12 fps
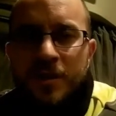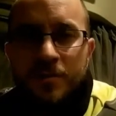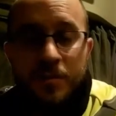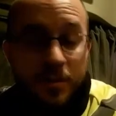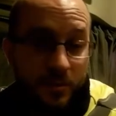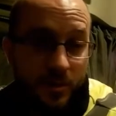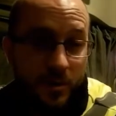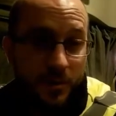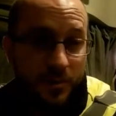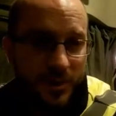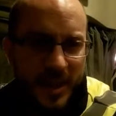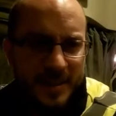I'll
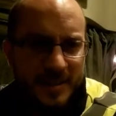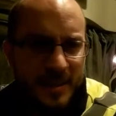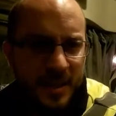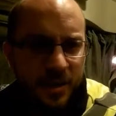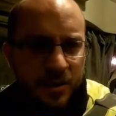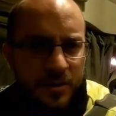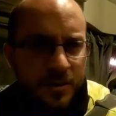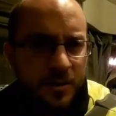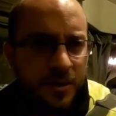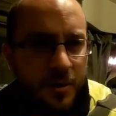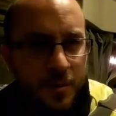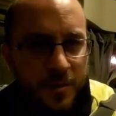put the headset on
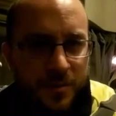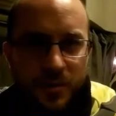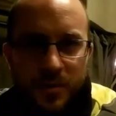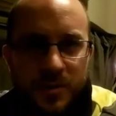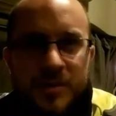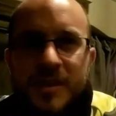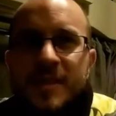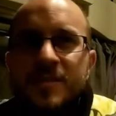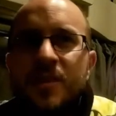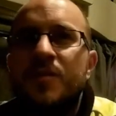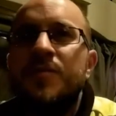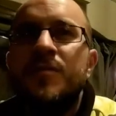before I set
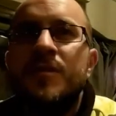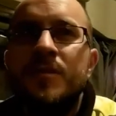off